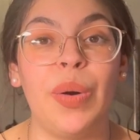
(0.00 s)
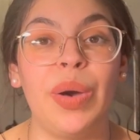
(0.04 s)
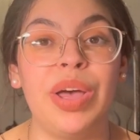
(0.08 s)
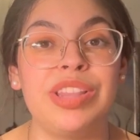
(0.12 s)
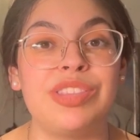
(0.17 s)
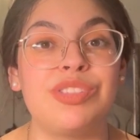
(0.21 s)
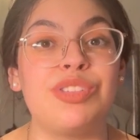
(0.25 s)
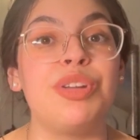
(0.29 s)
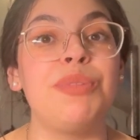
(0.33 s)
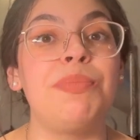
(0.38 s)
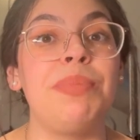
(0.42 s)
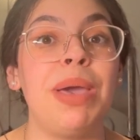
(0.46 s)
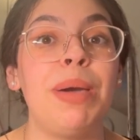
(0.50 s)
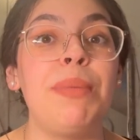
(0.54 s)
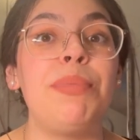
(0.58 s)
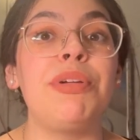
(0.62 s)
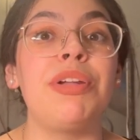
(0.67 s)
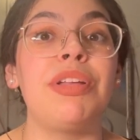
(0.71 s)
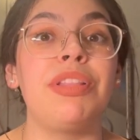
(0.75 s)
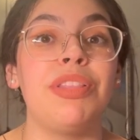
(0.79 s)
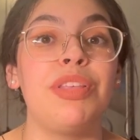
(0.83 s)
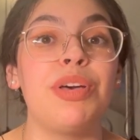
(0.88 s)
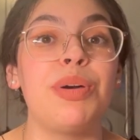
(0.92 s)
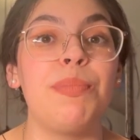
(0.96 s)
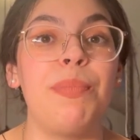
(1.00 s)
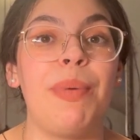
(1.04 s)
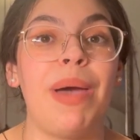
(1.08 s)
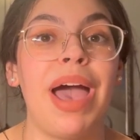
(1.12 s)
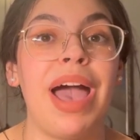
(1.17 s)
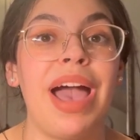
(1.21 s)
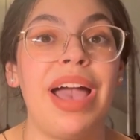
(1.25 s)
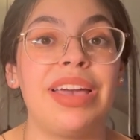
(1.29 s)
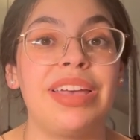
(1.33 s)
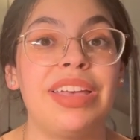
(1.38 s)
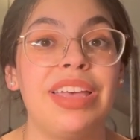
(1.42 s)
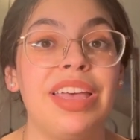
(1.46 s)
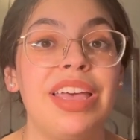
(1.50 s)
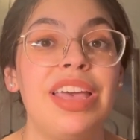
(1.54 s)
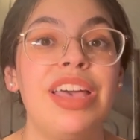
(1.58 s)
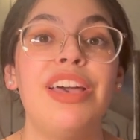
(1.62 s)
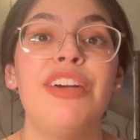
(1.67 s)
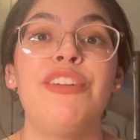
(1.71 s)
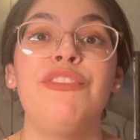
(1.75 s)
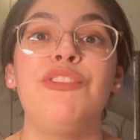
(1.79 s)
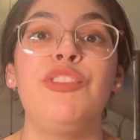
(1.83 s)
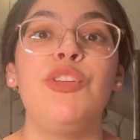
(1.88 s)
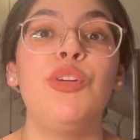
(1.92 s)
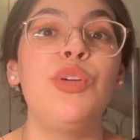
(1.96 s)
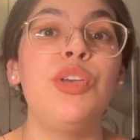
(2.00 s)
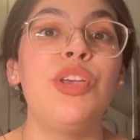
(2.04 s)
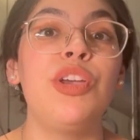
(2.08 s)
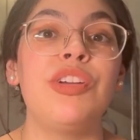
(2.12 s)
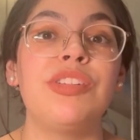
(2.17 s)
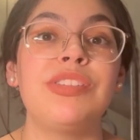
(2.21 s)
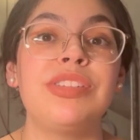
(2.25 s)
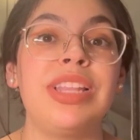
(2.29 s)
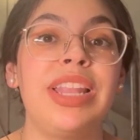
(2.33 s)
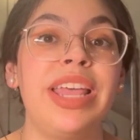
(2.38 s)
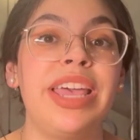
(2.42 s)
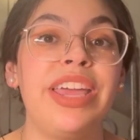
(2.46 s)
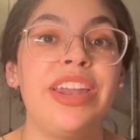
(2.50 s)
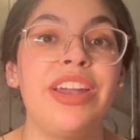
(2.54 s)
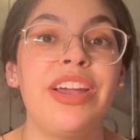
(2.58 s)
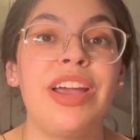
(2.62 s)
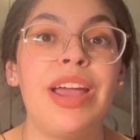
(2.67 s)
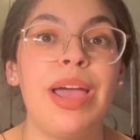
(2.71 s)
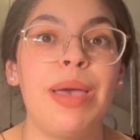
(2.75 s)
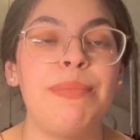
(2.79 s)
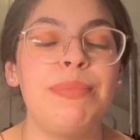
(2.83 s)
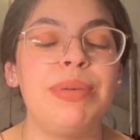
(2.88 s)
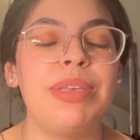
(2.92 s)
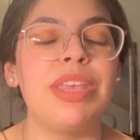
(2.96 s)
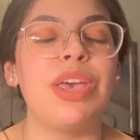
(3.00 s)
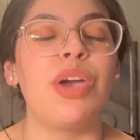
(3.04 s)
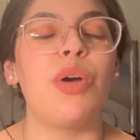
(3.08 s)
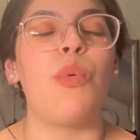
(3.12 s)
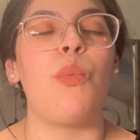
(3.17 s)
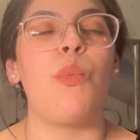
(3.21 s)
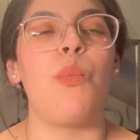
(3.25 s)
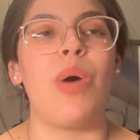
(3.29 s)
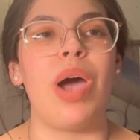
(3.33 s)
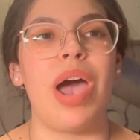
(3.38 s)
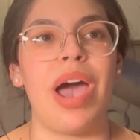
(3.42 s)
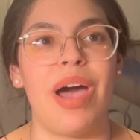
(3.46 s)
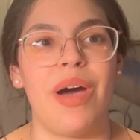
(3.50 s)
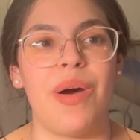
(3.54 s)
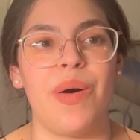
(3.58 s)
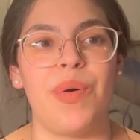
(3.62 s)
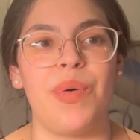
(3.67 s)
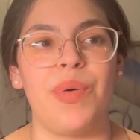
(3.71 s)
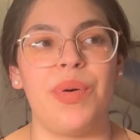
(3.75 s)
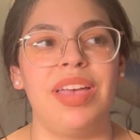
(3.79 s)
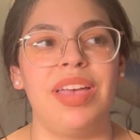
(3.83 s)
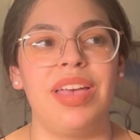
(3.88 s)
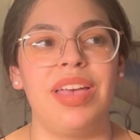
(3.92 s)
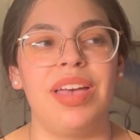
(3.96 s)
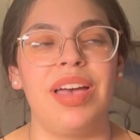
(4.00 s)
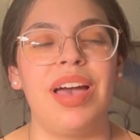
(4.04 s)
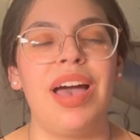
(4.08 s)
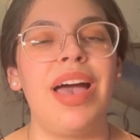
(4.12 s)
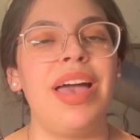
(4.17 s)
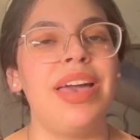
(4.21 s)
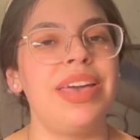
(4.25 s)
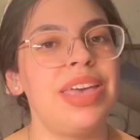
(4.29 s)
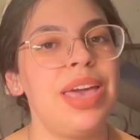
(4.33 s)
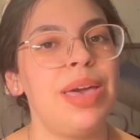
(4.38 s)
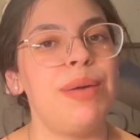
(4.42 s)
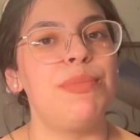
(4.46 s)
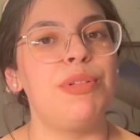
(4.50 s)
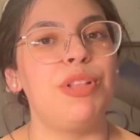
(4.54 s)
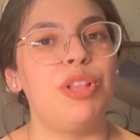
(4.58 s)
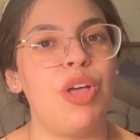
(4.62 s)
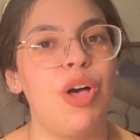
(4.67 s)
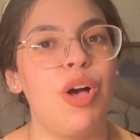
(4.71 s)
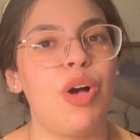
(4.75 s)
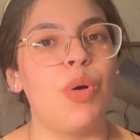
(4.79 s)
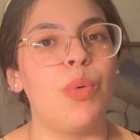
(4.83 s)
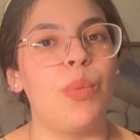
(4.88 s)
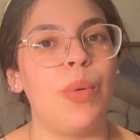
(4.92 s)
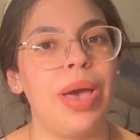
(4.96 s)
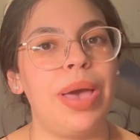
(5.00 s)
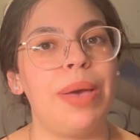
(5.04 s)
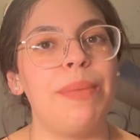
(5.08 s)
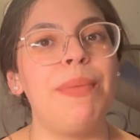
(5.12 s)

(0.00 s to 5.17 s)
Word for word: And so to be able to look back a few years later and be like, wow, I came a long way.